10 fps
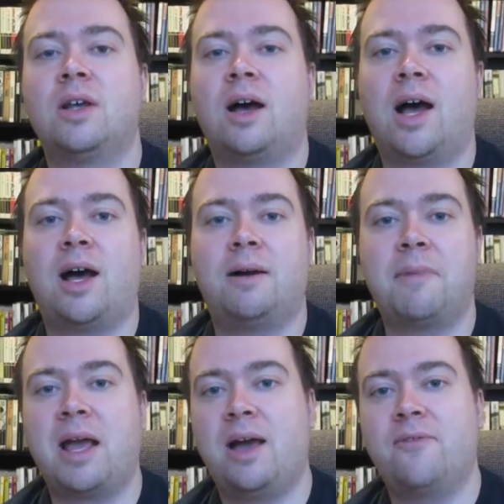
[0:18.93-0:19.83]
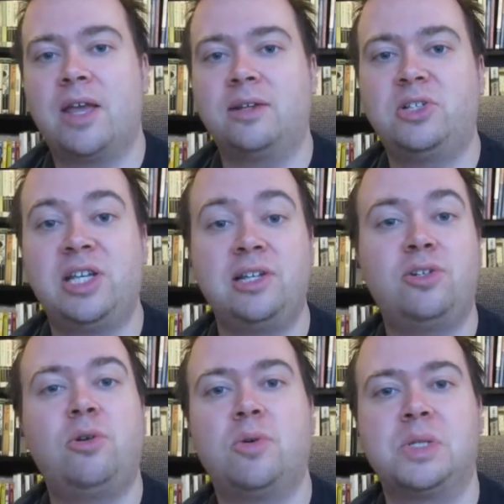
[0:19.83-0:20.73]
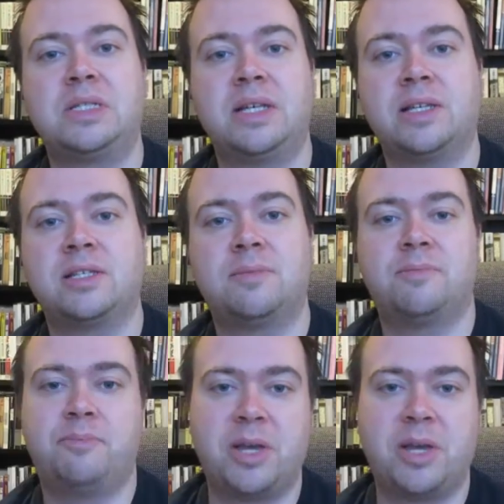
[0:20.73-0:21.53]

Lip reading: I have a T206